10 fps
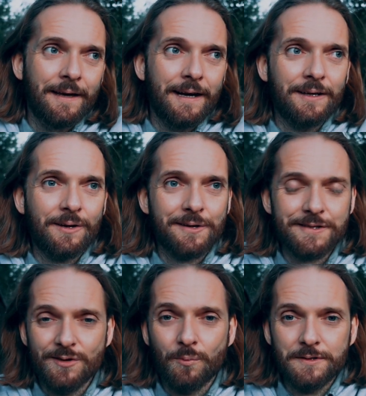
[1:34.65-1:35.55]
And of course
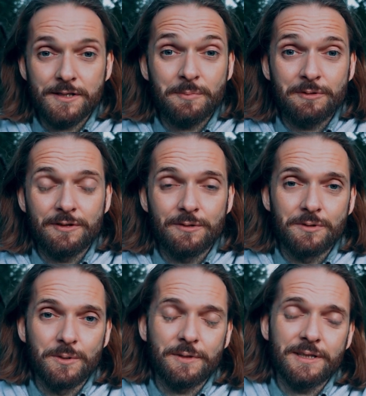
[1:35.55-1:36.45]
the one spirit you
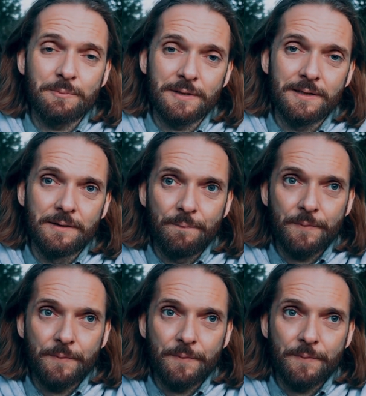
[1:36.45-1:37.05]
don't want to be